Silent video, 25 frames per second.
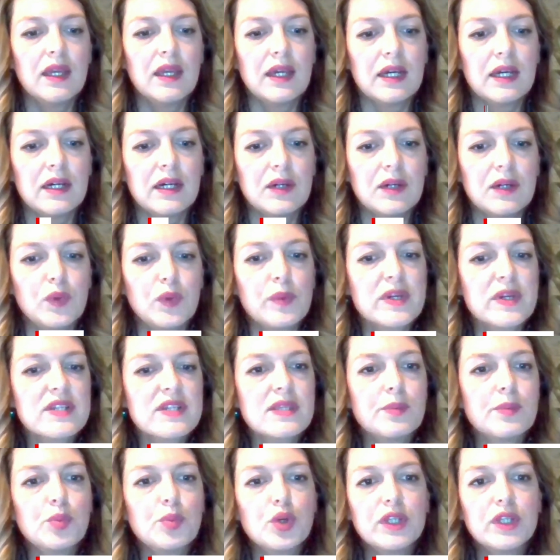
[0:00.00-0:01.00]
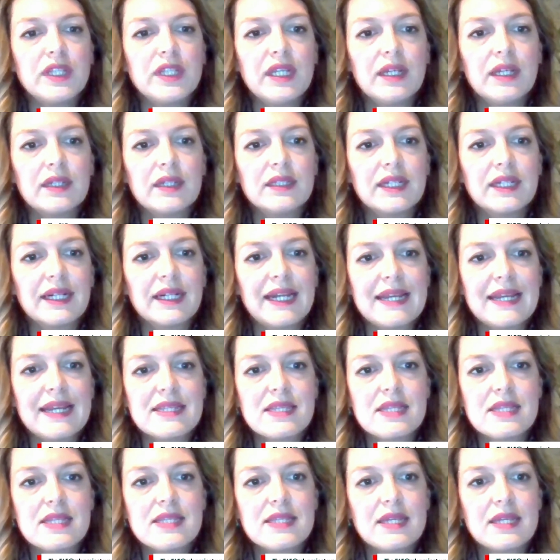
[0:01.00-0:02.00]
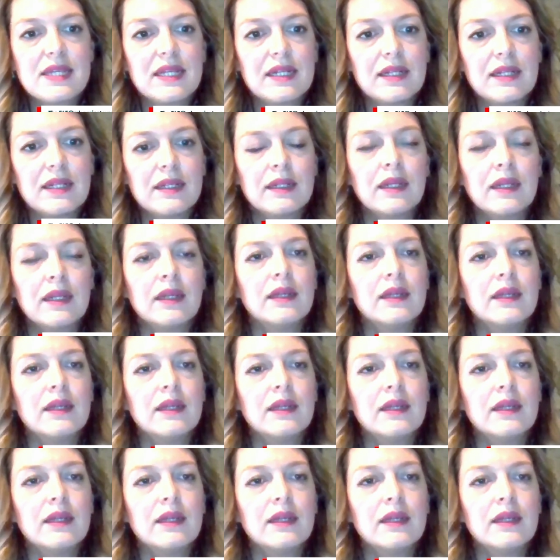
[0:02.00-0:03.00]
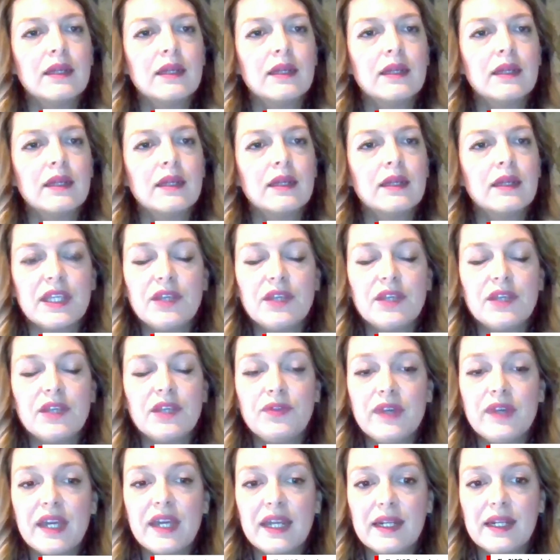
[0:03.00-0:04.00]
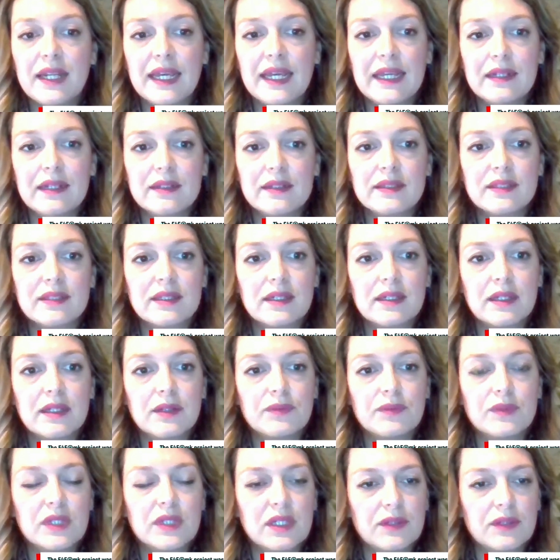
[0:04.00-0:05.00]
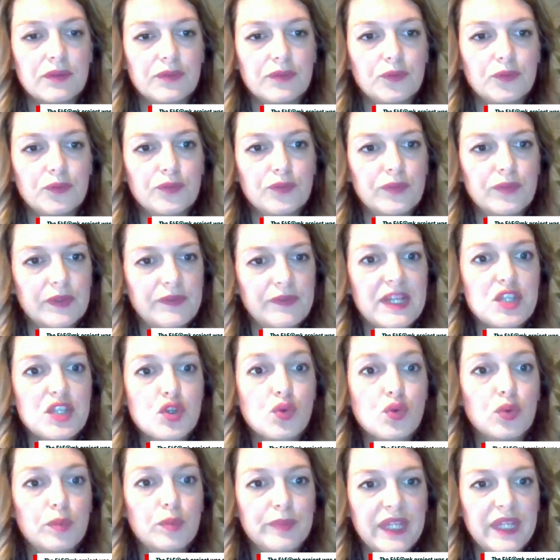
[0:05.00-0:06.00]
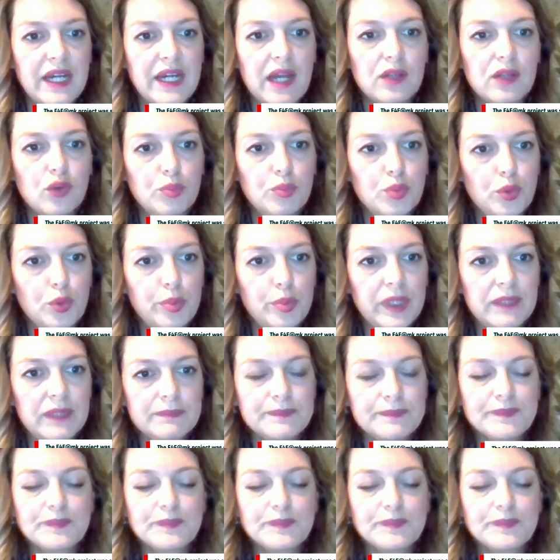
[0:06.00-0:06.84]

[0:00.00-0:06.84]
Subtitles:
We were supporting the classes in Evian and the vet school Mihailo Pupin